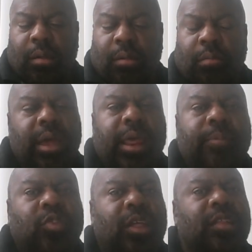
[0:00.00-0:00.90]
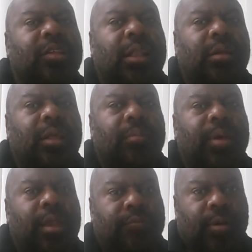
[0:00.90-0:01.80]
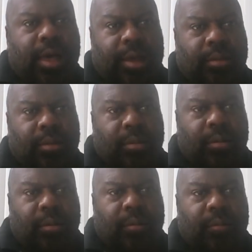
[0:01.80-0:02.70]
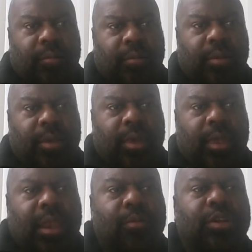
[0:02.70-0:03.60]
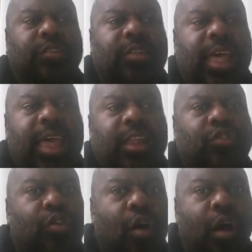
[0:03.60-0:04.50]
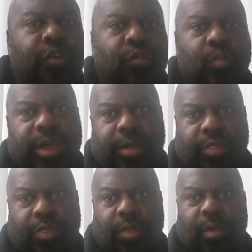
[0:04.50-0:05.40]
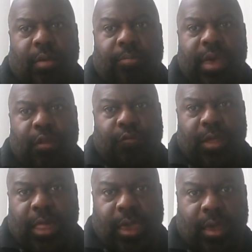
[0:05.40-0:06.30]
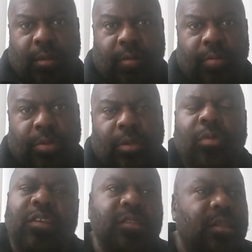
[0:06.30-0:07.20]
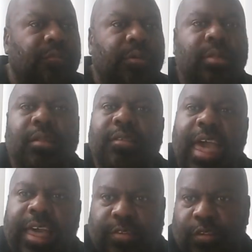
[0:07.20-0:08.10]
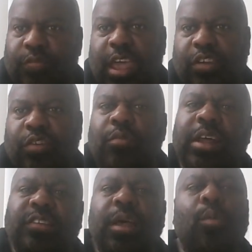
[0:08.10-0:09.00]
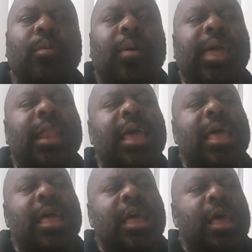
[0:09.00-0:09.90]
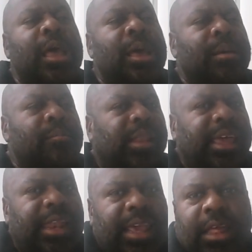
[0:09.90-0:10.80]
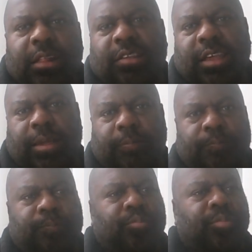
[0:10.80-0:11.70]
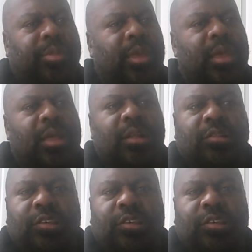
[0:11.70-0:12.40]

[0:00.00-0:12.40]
Right? Epstein's clearly a pedophile. Now understand, charged with pedophilia, which is different than tax evasion, right? Someone might plead guilty to